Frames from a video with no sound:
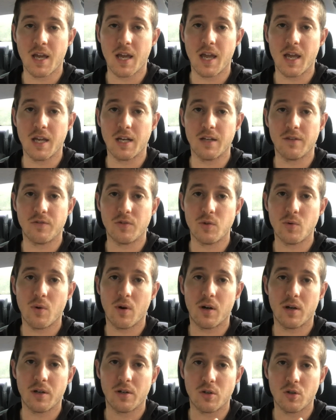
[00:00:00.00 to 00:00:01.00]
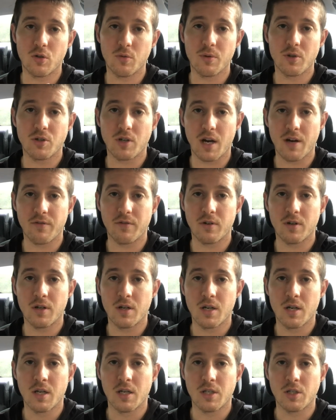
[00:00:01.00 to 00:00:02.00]
And if you are an Uber driver,
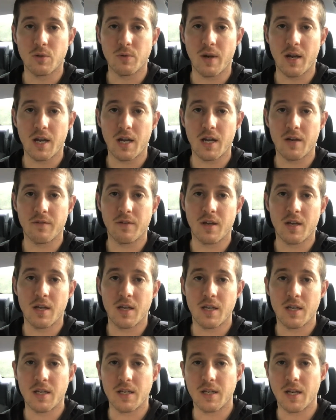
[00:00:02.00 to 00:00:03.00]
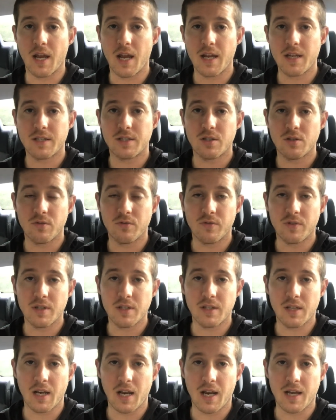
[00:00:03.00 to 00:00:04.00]
you have an
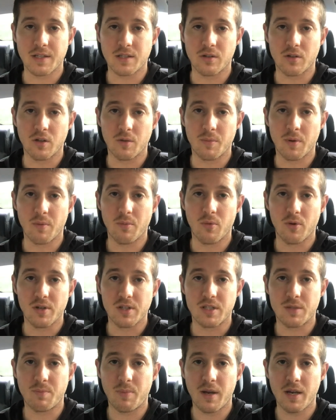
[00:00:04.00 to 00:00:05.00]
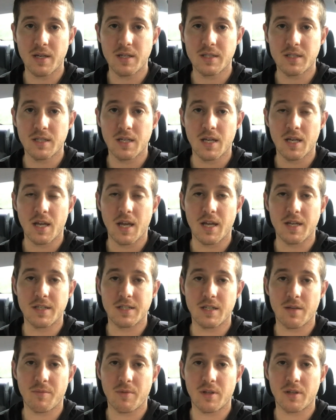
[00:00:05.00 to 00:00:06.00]
SUV that has a little bit more space, and
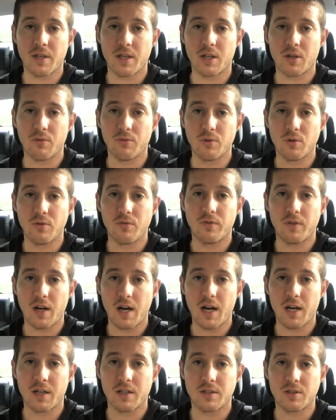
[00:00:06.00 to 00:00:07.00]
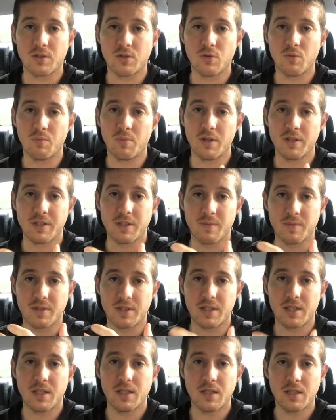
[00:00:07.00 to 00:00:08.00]
something like a roof rack to put some
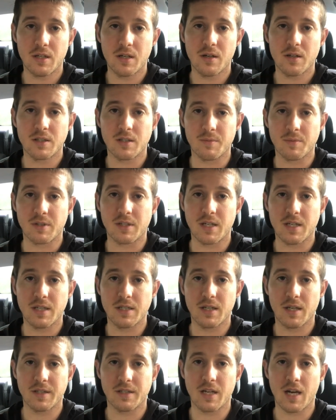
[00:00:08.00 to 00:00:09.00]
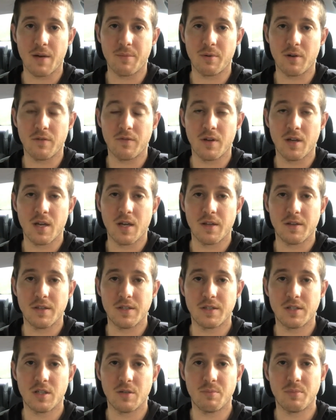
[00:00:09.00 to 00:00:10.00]
ski gear, some skis on top of,
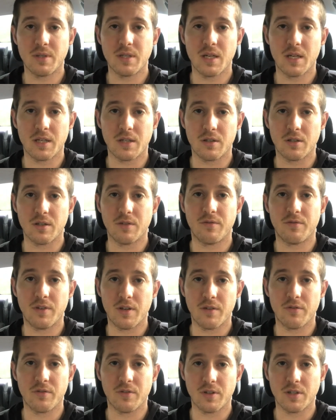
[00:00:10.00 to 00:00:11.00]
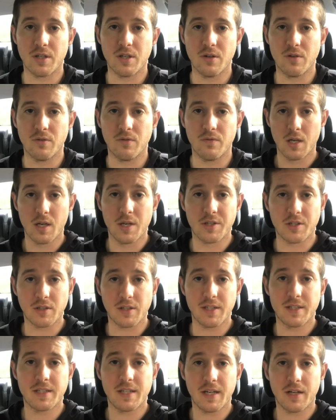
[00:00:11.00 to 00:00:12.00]
this could be a good fit for you. So
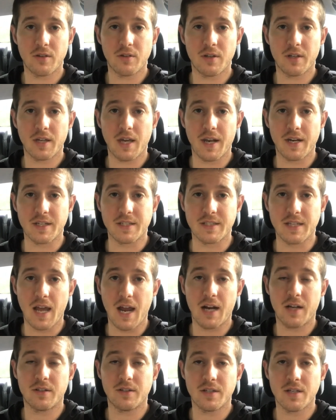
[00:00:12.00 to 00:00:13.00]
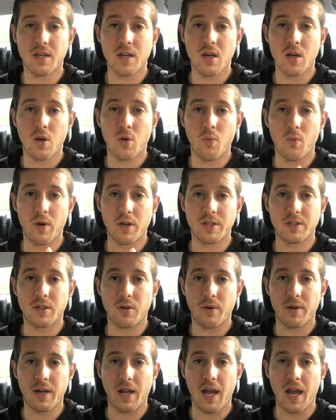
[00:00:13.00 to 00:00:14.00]
let's take a look at exactly what is
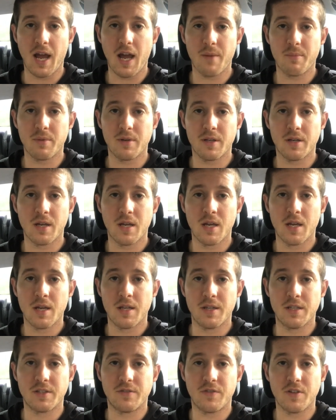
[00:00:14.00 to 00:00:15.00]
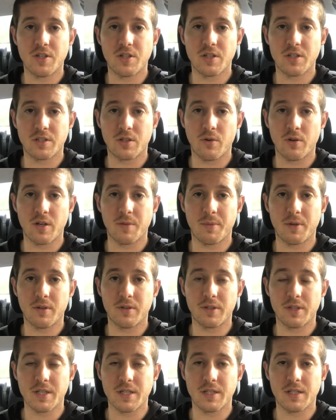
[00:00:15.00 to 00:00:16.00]
going to happen. This feature is going to be
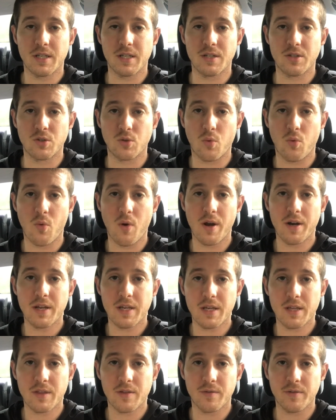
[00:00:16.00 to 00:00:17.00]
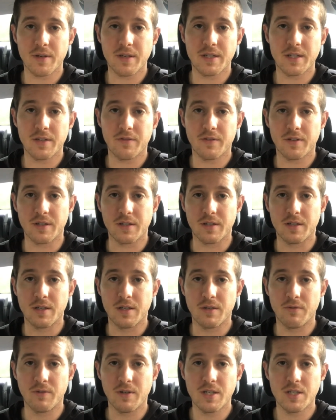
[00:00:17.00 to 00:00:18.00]
released in 23 different
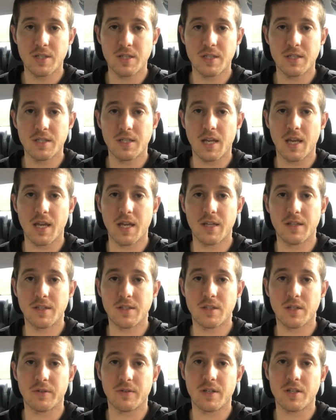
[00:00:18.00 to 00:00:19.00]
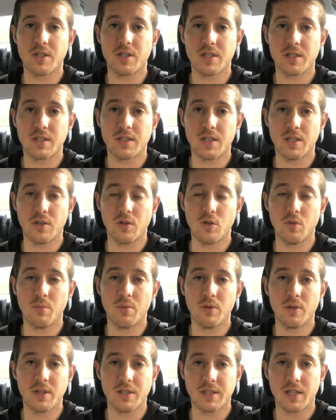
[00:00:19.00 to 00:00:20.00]
regions, and these are regions that
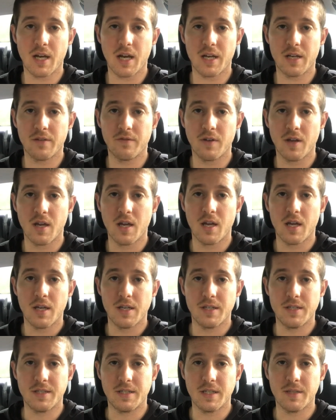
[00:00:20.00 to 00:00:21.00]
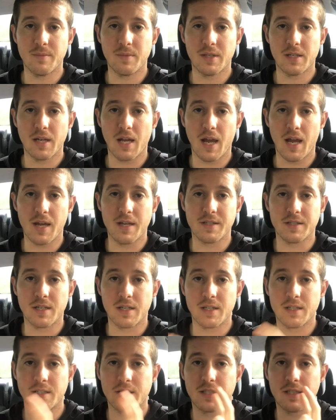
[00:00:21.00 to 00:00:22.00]
Uber is kind of deeming as
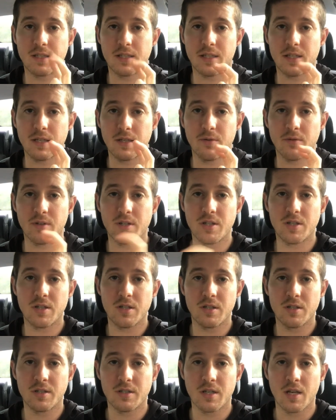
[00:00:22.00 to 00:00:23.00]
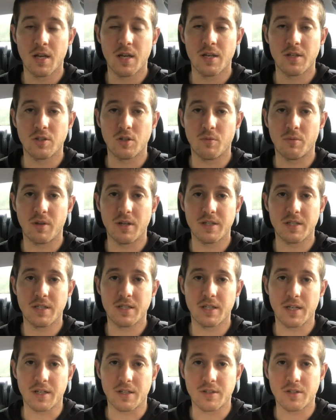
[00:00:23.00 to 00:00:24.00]
ski regions. So places
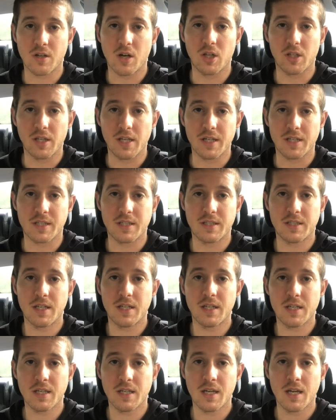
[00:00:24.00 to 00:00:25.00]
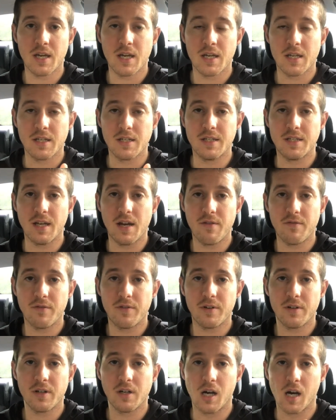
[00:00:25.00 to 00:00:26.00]
like Salt Lake City,
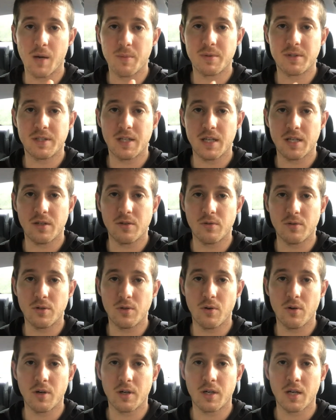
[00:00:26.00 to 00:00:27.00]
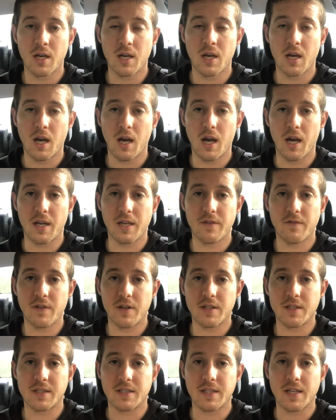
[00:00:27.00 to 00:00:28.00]
Denver, upstate New York, uh, even
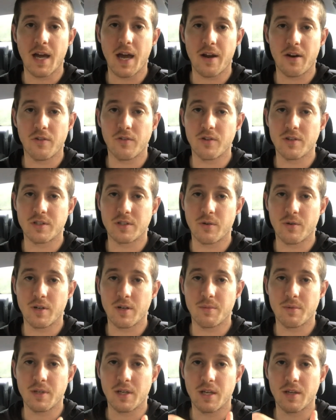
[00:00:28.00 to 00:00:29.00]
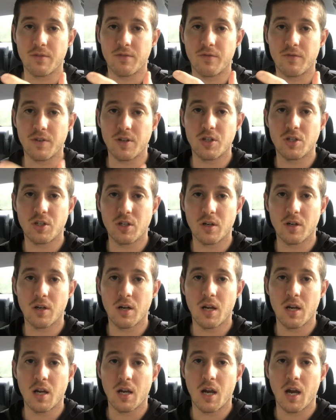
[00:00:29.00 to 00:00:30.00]
in Seattle, there's going to be a feature
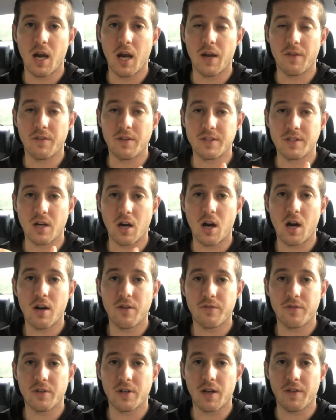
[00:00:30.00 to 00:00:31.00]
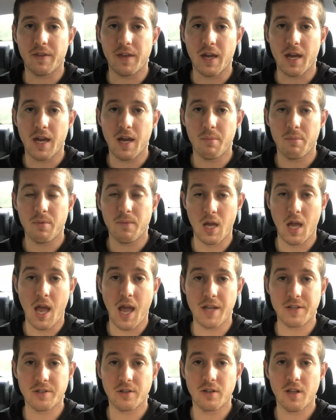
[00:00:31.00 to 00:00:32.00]
uh, that's offered on the app.
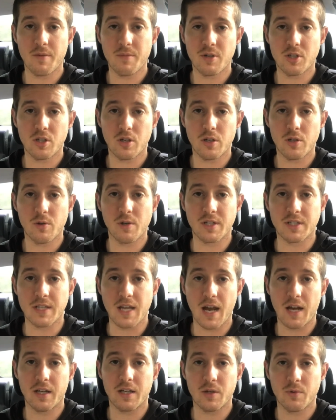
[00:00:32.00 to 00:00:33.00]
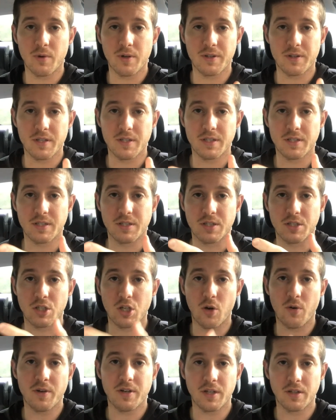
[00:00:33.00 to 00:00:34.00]
And so let me show you exactly what this is
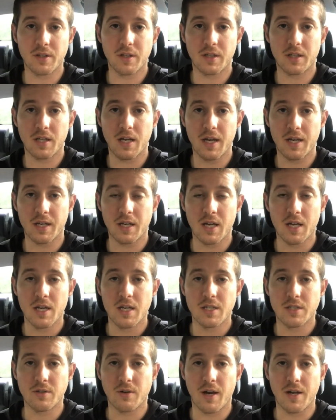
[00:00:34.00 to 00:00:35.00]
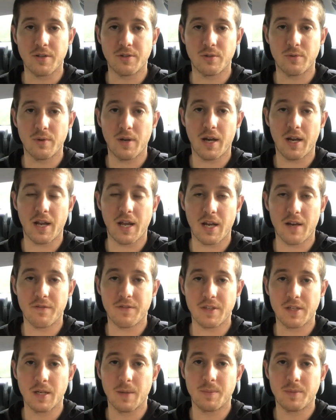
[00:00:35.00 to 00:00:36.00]
going to look like. So I do not have
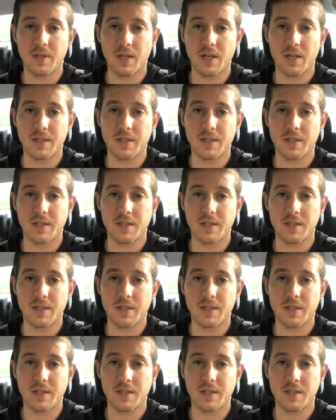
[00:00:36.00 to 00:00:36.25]
the update.